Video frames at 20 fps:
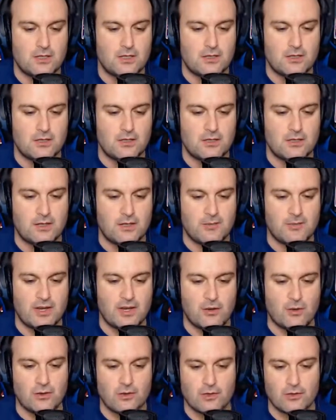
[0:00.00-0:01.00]
I think my
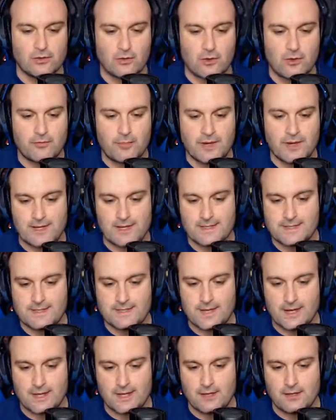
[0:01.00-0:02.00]
audio is off by a
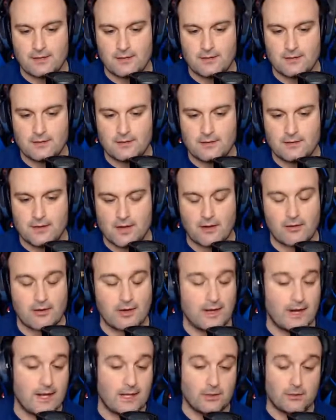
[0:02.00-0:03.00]
second. All
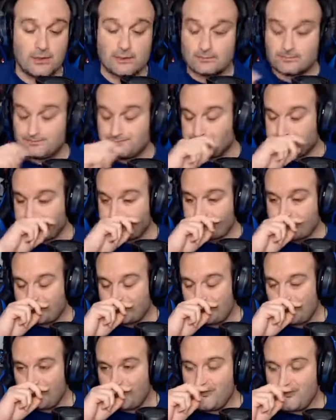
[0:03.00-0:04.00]
right. Anyway,
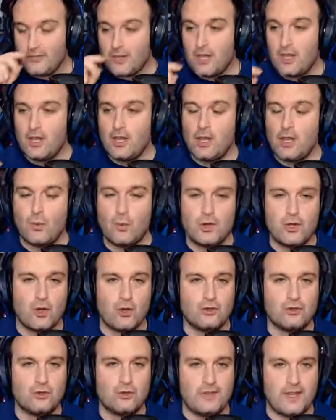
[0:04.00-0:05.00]
we
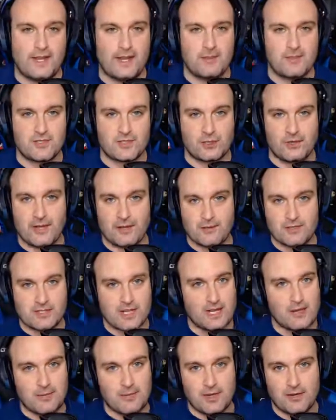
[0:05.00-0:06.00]
all knew that episode 8 was
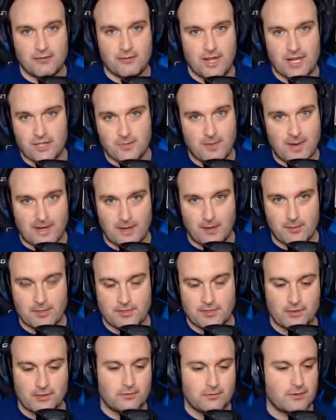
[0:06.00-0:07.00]
going to be a flashback
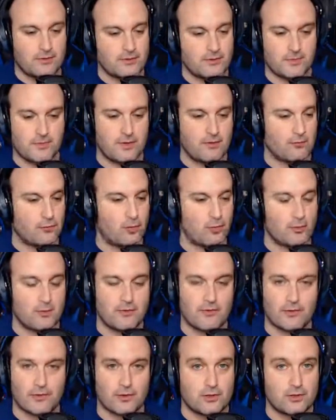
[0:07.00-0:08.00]
episode. It's been rumored
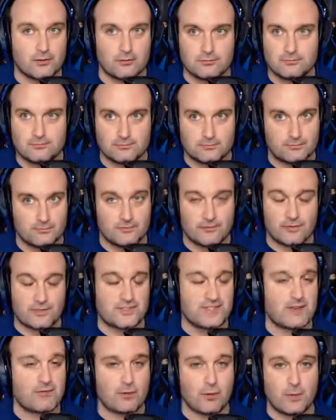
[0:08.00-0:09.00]
for
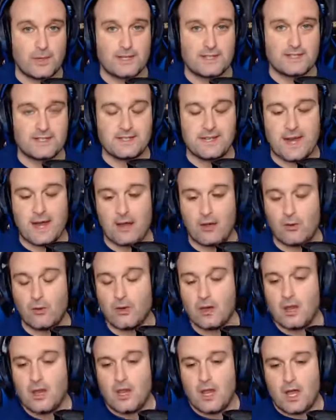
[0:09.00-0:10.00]
several weeks now.
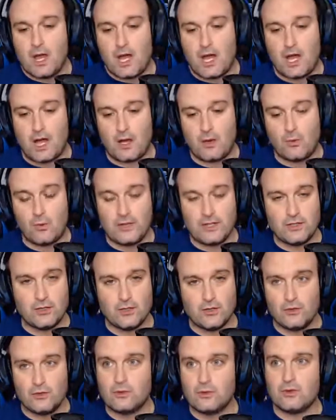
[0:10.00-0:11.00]
We
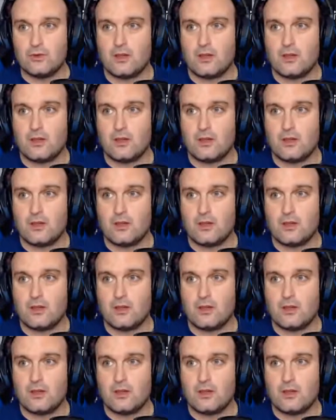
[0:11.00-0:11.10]
knew